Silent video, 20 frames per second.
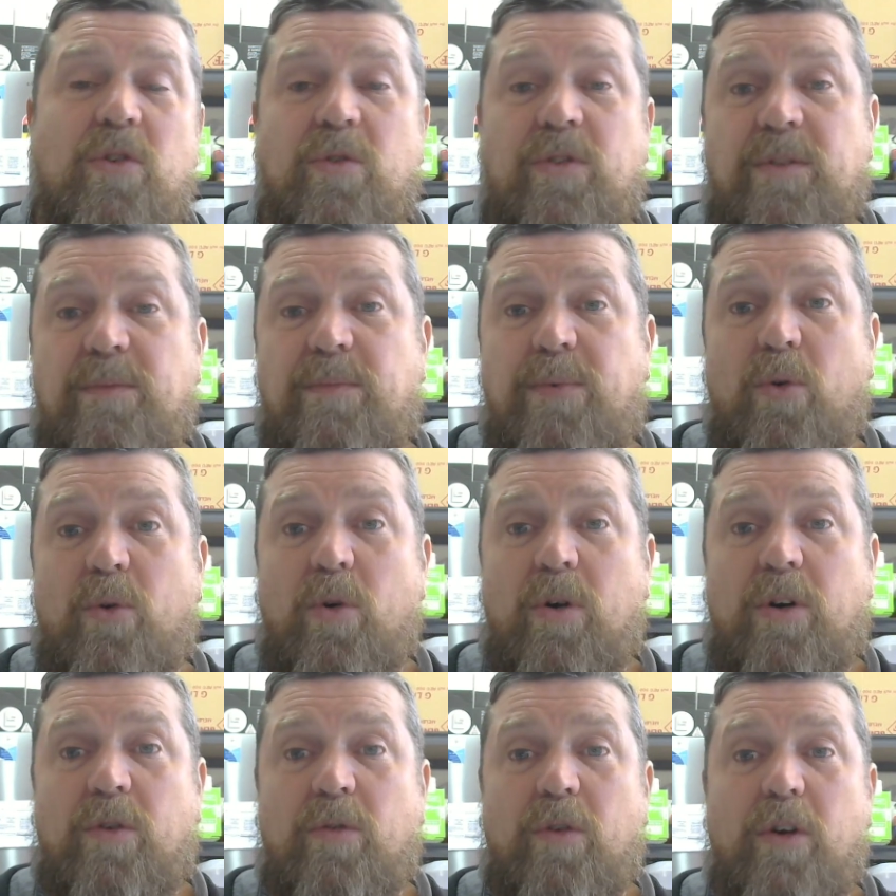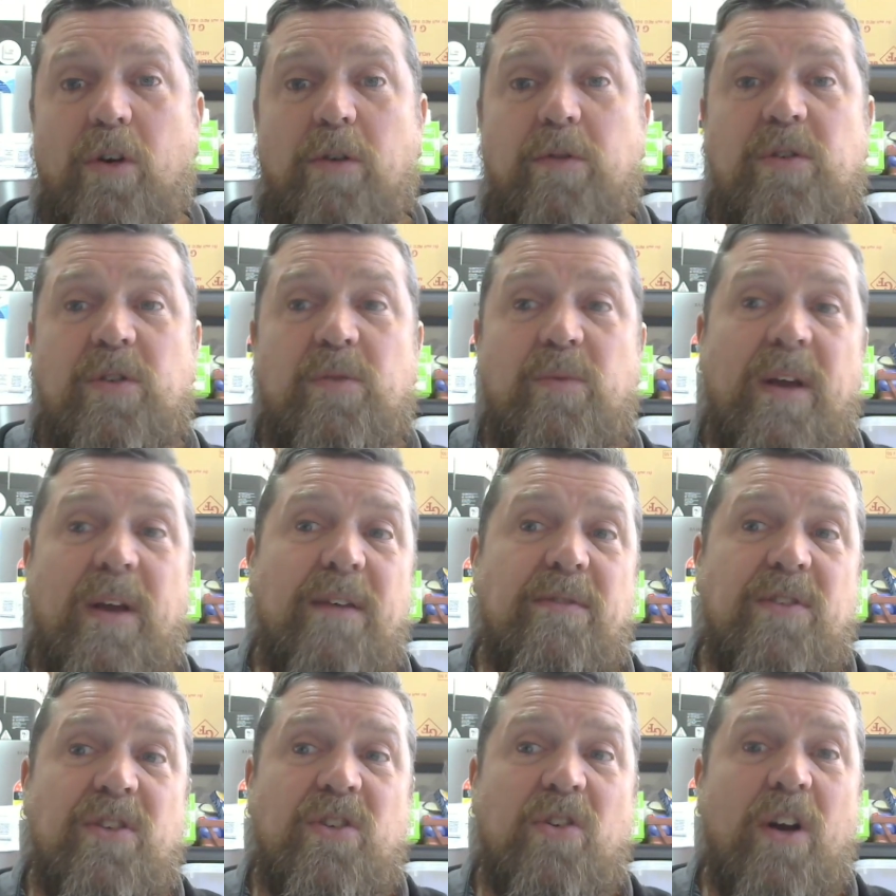support groups, we
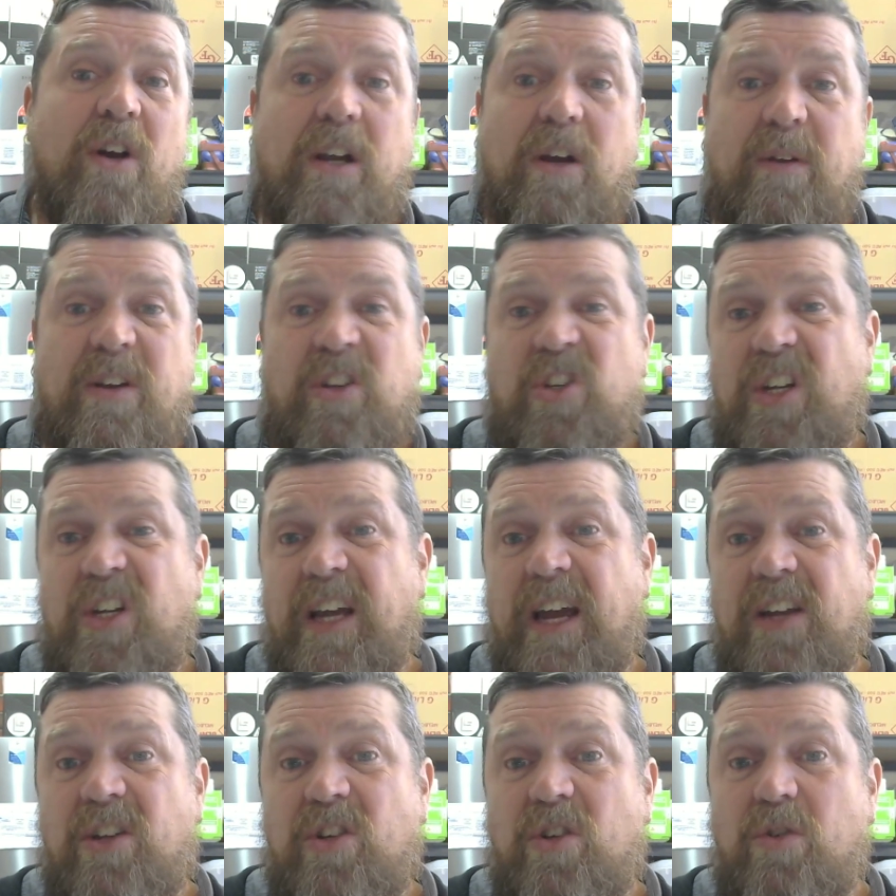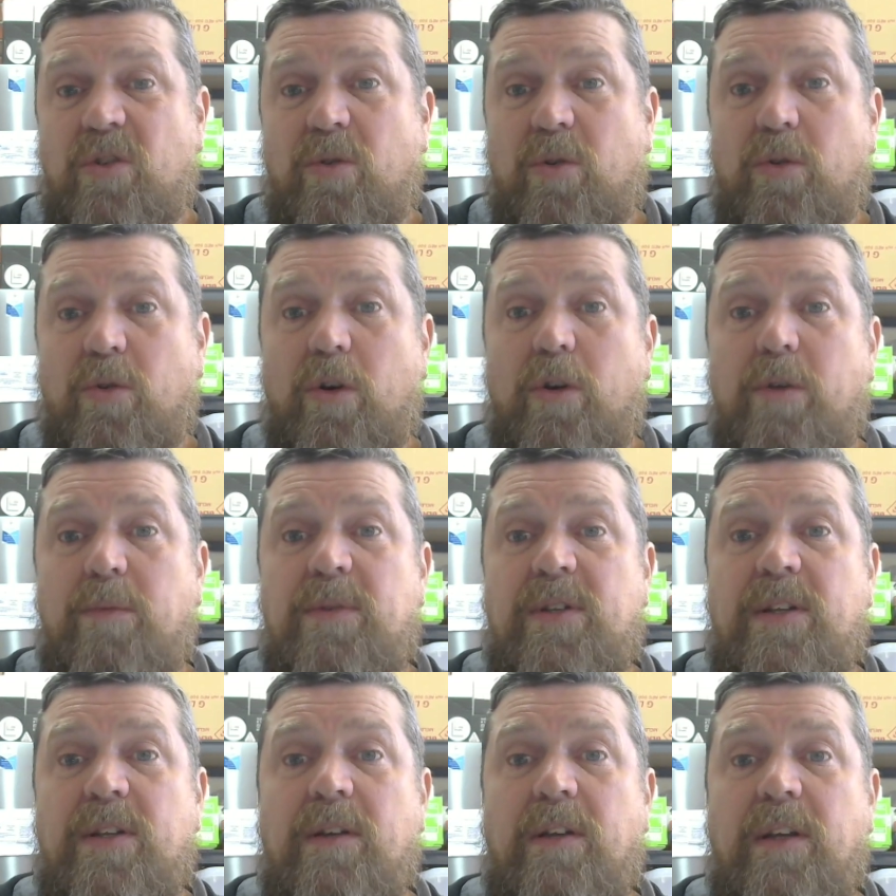have psychoeducational
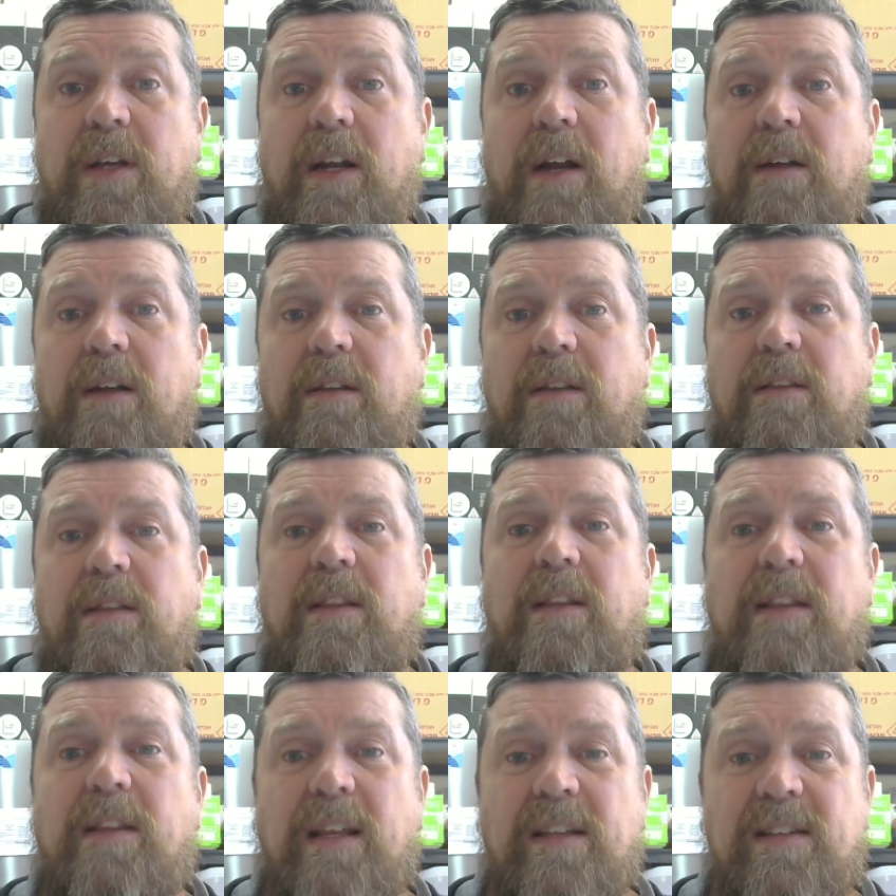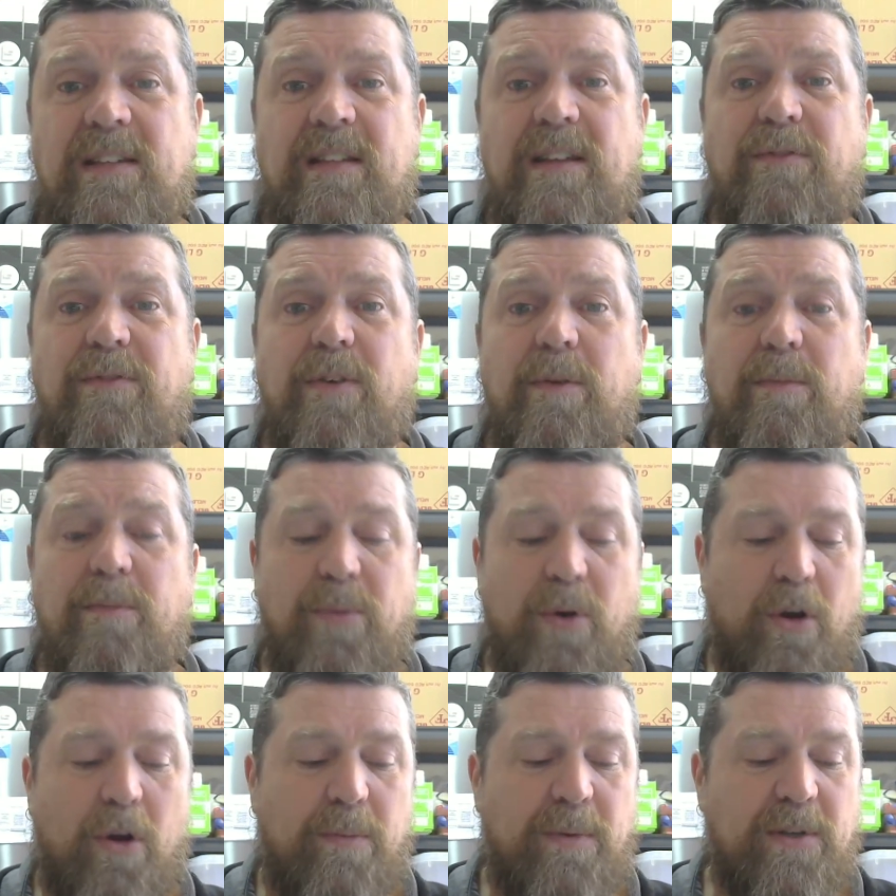groups. There's different
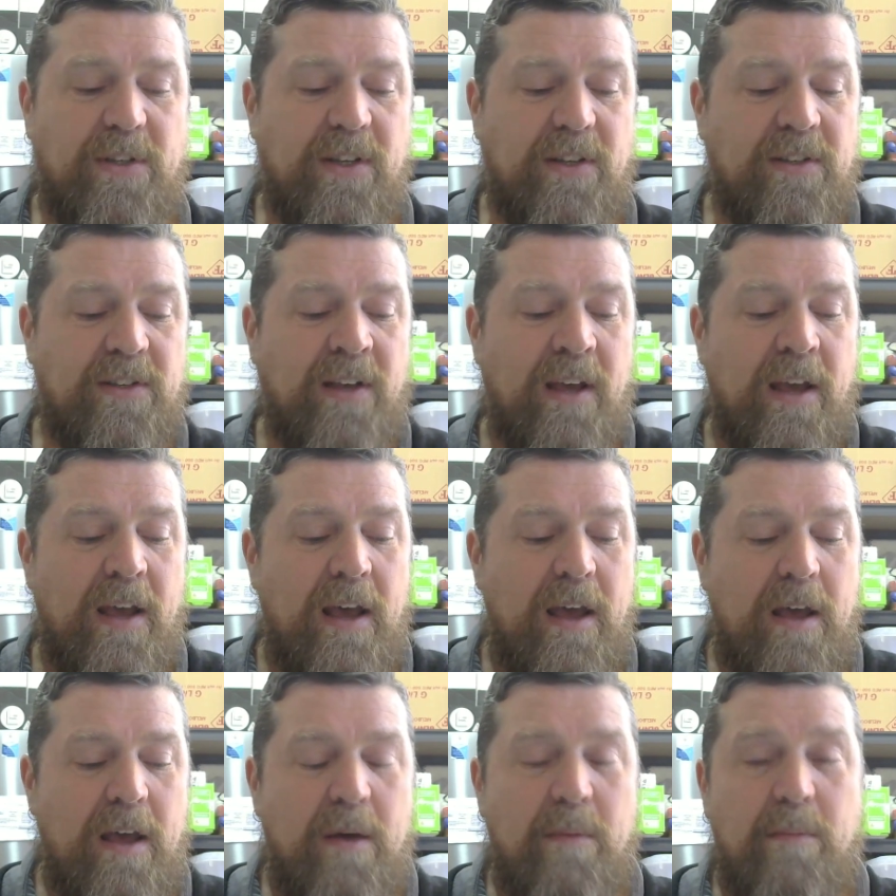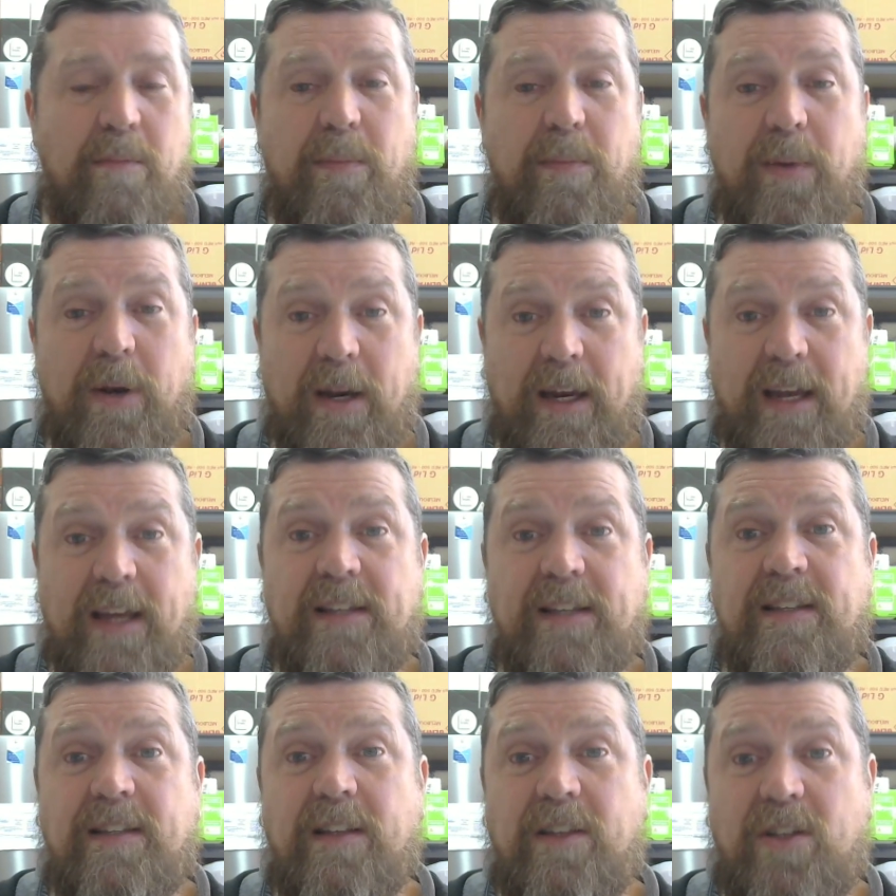purposes, but I
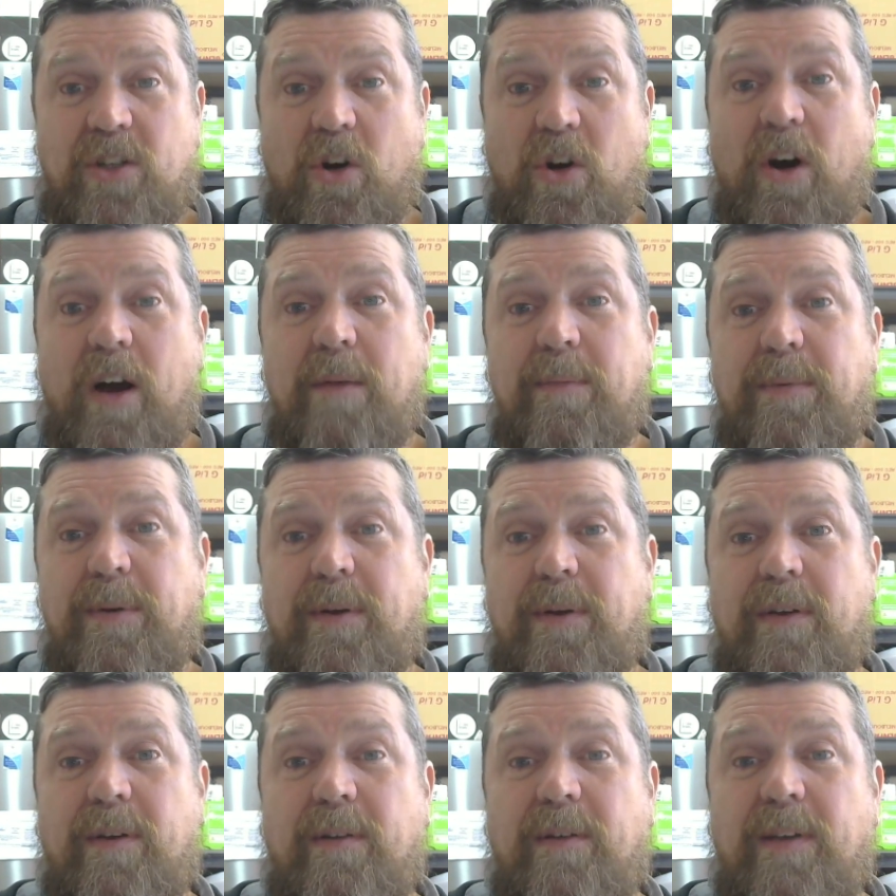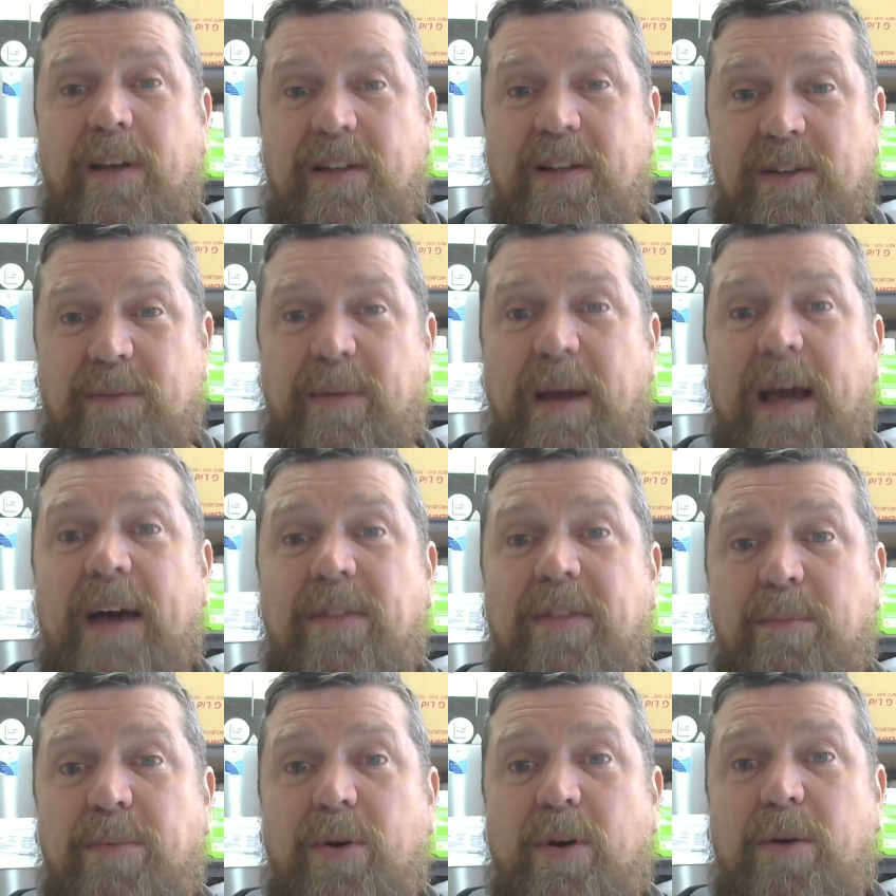guess the type is
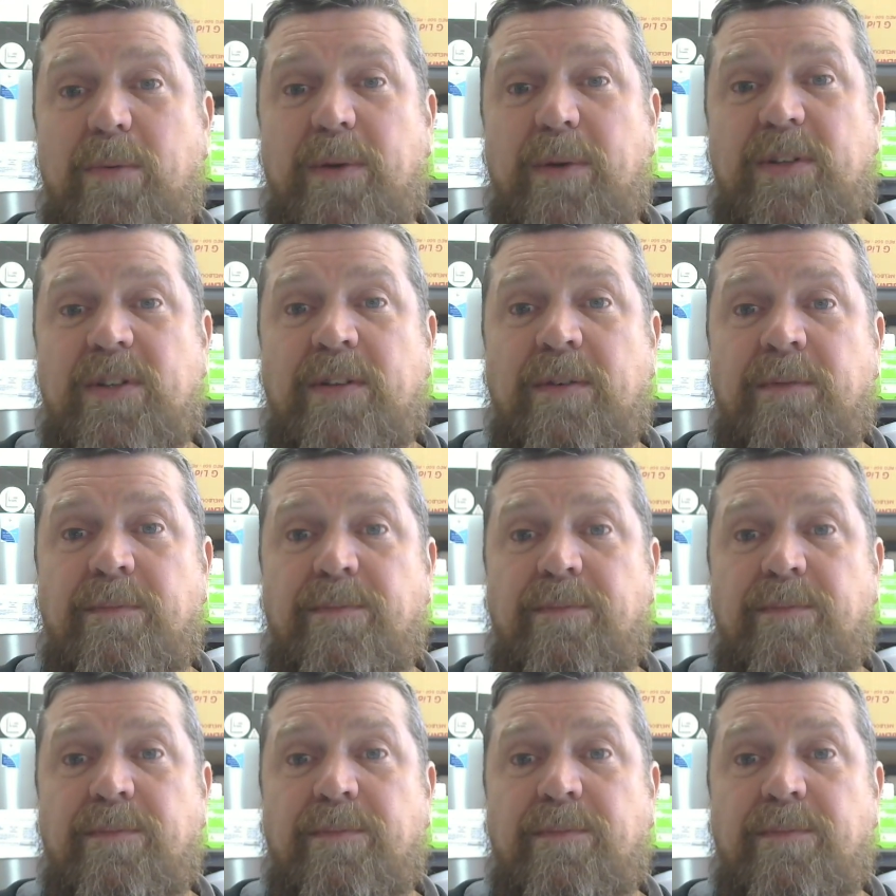about the purpose.